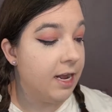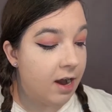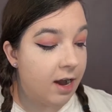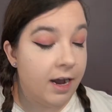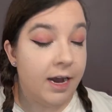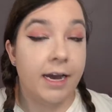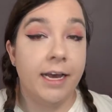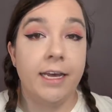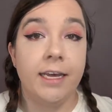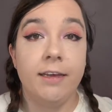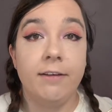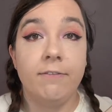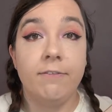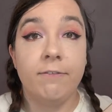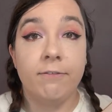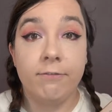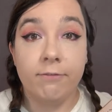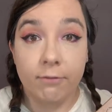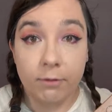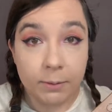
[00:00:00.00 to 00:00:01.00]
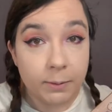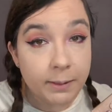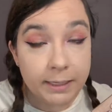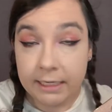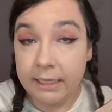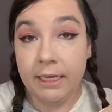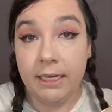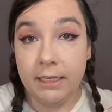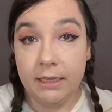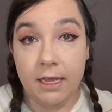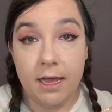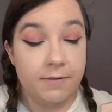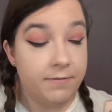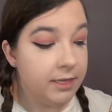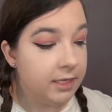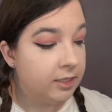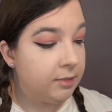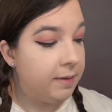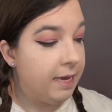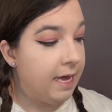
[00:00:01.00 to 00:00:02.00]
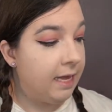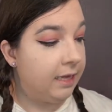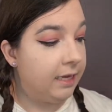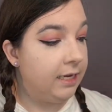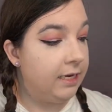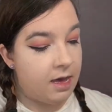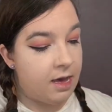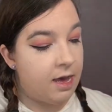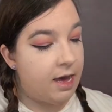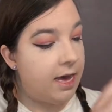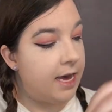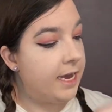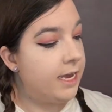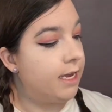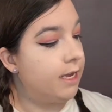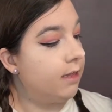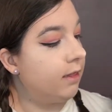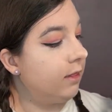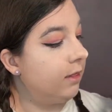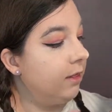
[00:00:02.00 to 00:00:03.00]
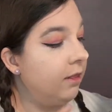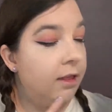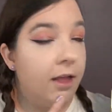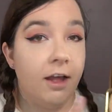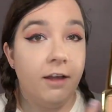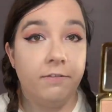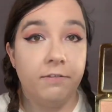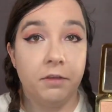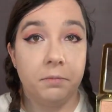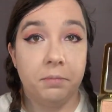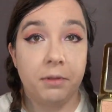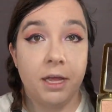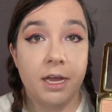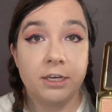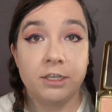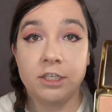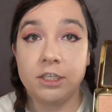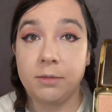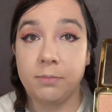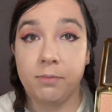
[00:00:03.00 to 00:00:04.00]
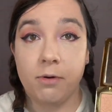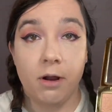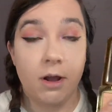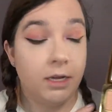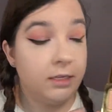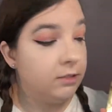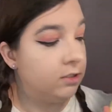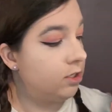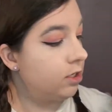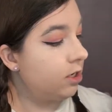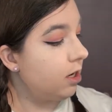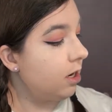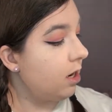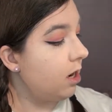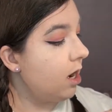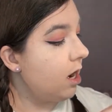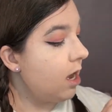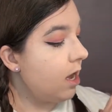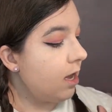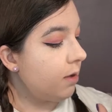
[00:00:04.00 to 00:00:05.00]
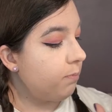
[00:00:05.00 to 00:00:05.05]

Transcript: I freaking love this palette. I love the blush, the bronzer.